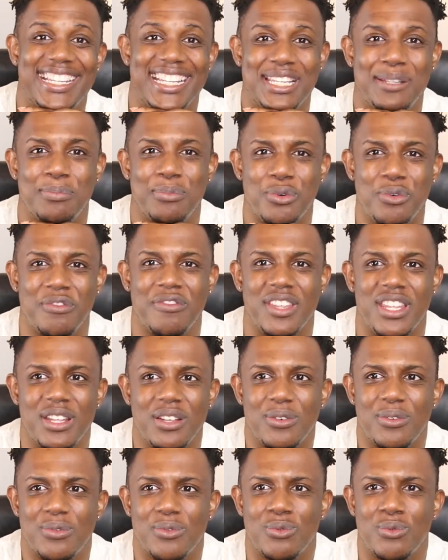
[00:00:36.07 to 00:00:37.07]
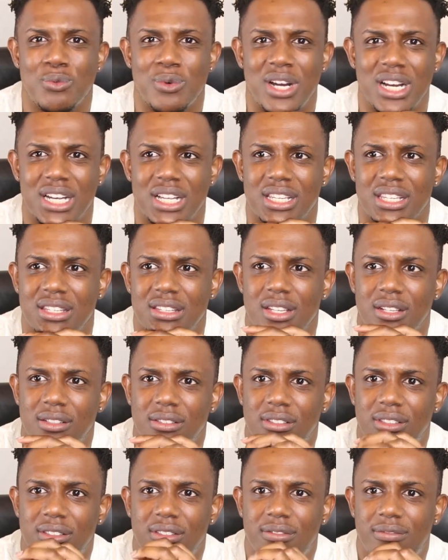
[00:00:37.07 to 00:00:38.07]
This movie
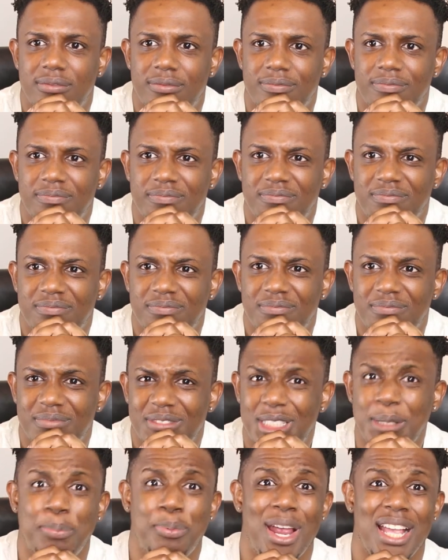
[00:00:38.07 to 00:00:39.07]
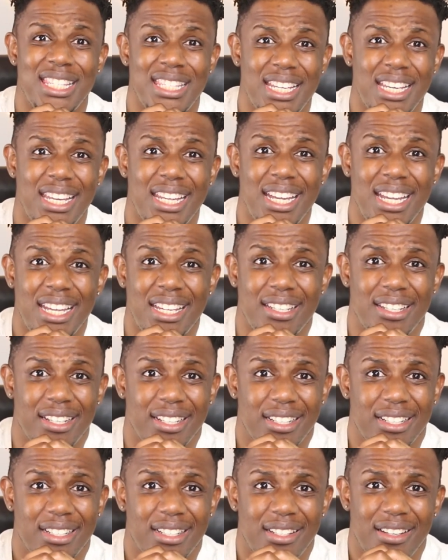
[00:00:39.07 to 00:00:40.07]
was surprisingly
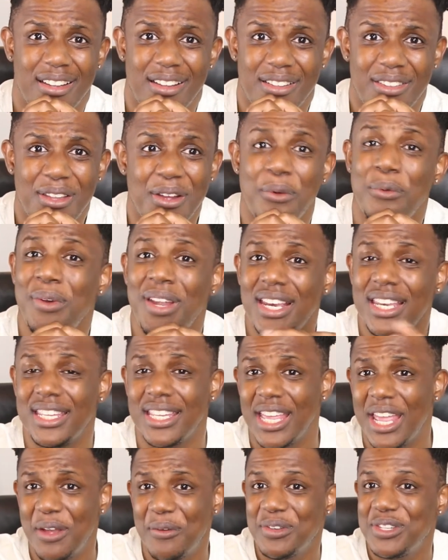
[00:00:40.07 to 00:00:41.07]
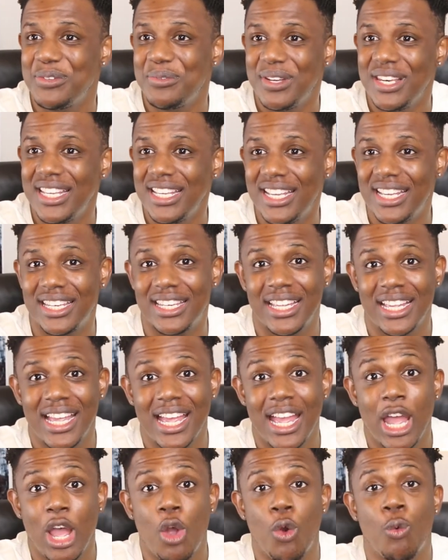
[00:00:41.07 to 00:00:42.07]
good. No, really, it was really good.
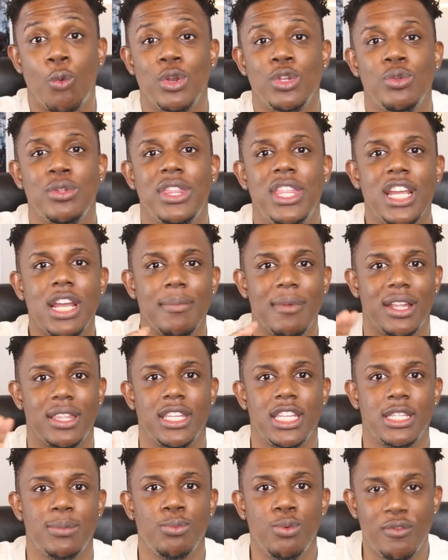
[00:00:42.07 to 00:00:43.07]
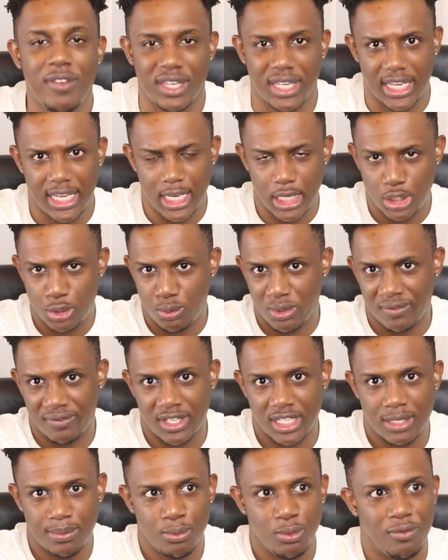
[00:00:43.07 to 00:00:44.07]
When you think about this movie and the history of
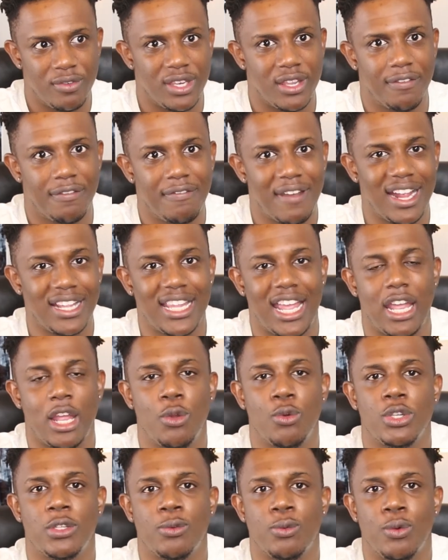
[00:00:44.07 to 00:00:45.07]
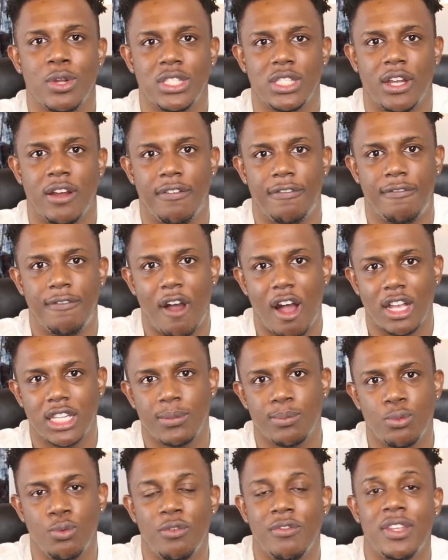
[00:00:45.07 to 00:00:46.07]
this movie, the fact that it was once a
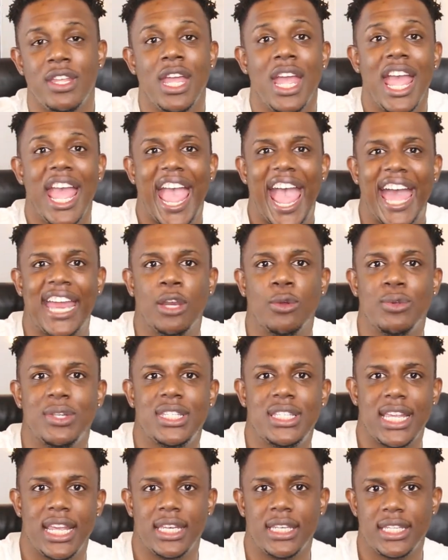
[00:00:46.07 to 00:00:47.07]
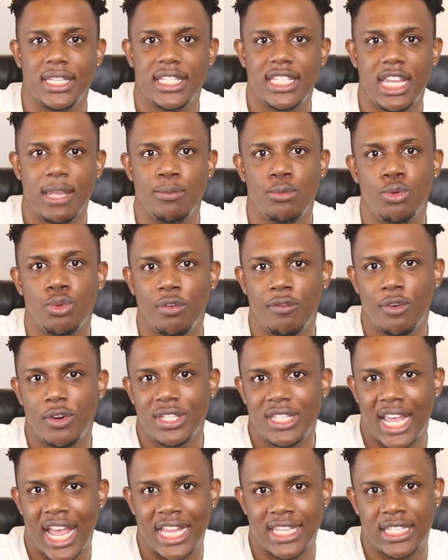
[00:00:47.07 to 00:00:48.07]
Fox movie and it was set in the same
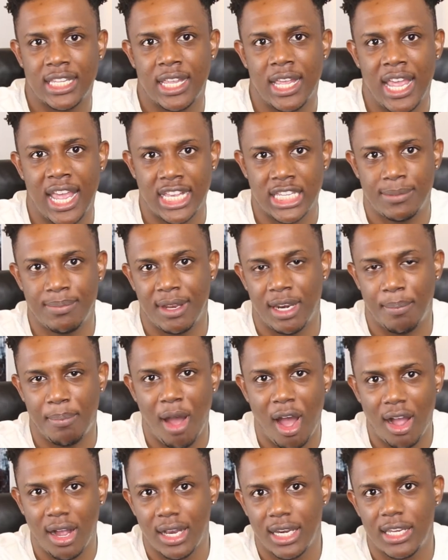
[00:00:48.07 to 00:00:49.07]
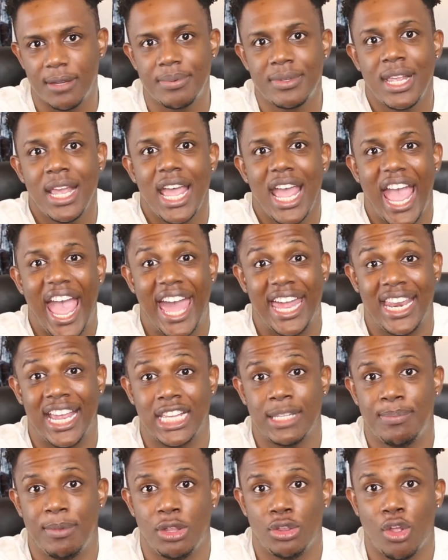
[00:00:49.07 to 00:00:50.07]
universe as X-Men Apocalypse and
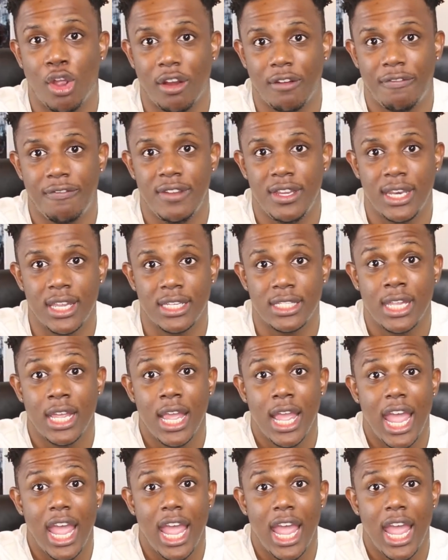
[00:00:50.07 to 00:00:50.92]
X-Men Dark Phoenix,